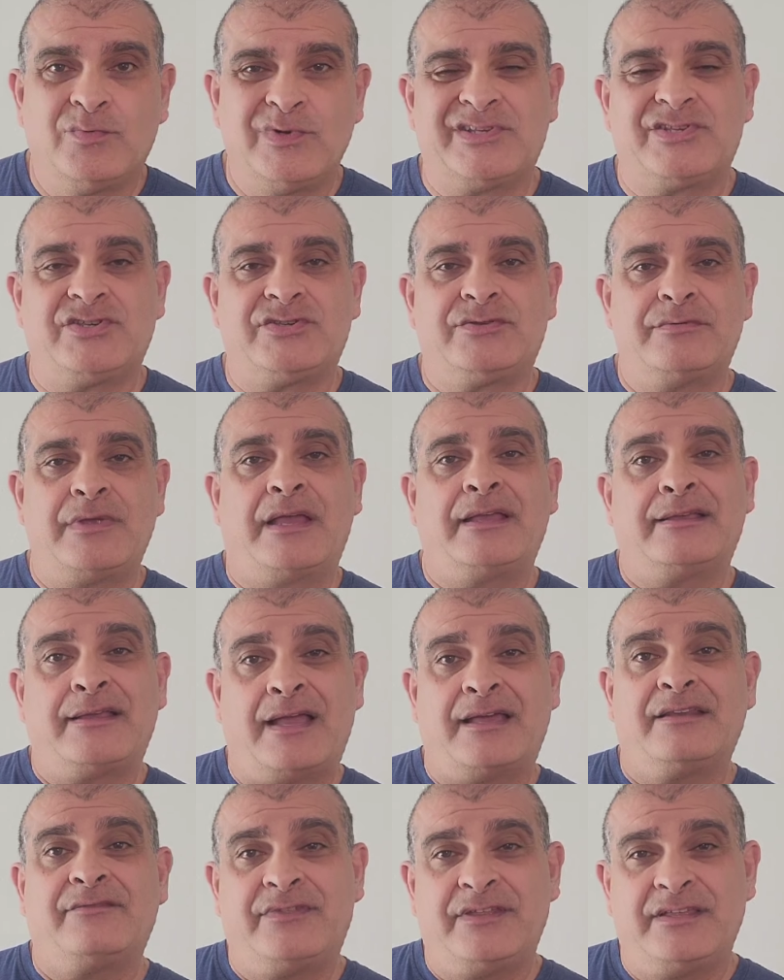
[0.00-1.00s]
which I
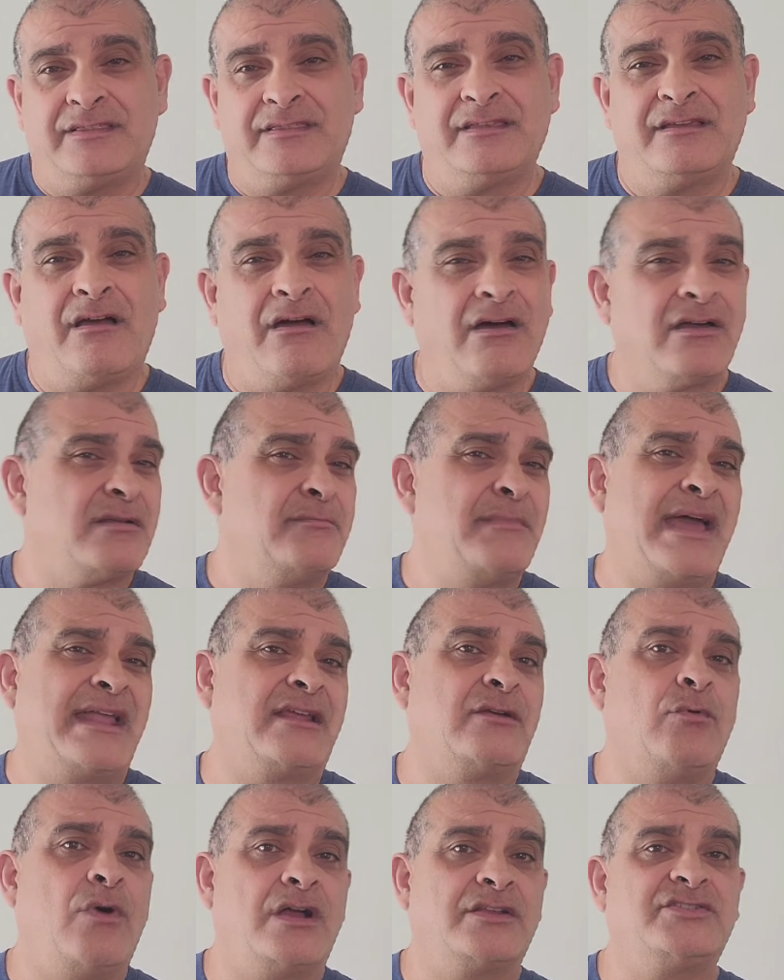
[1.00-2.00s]
kind of think the
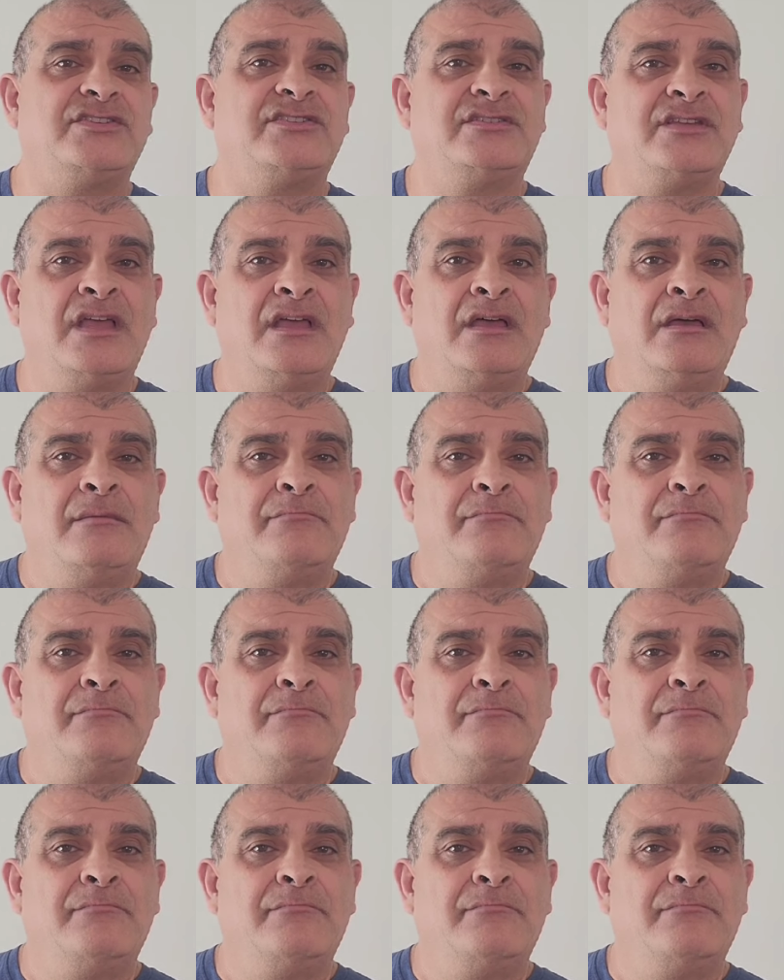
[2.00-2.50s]
automatic watch is